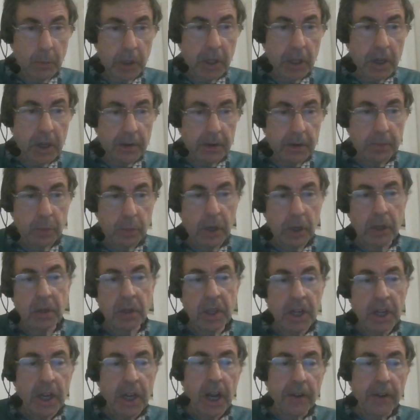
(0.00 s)

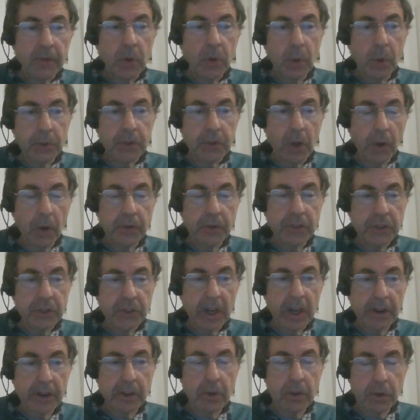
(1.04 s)
well, of course, on
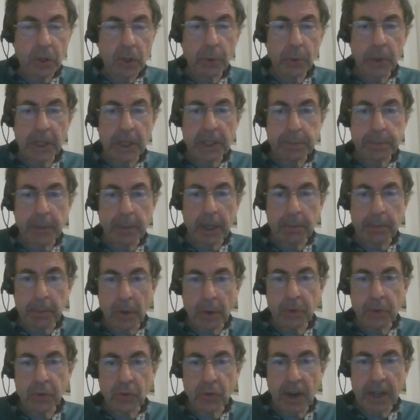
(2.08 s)
stereo you would
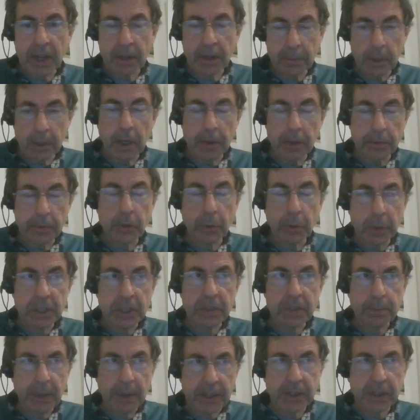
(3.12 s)
expect you
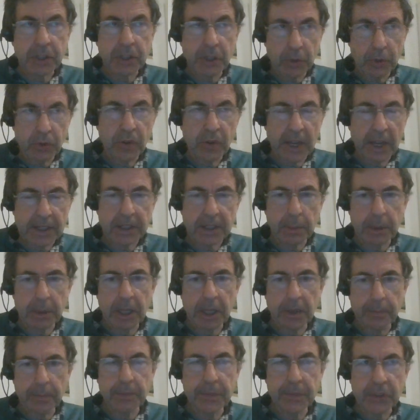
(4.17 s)
would expect the 2 tracks to
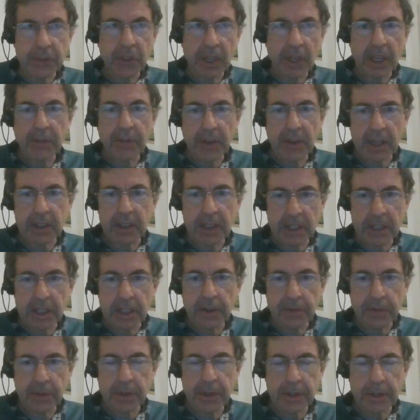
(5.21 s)
be significantly
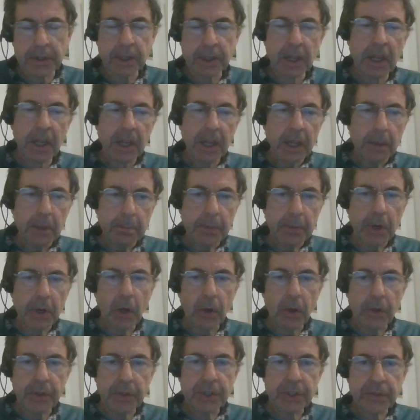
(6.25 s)
different,
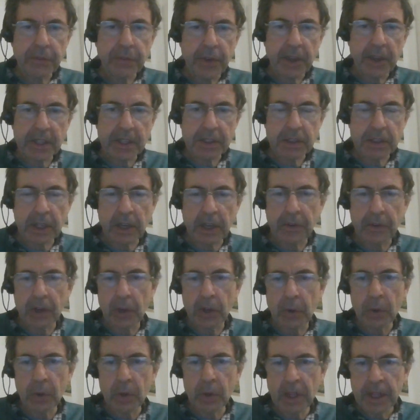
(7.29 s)
but on this fake
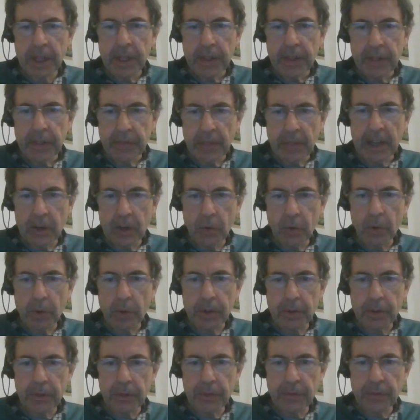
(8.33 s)
stereo they
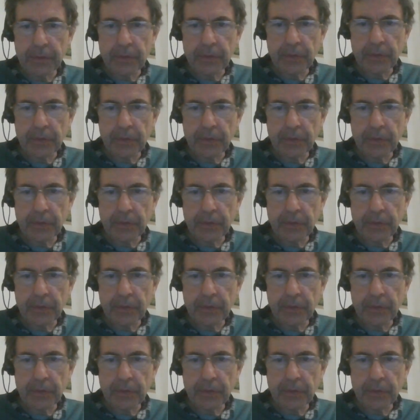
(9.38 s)
look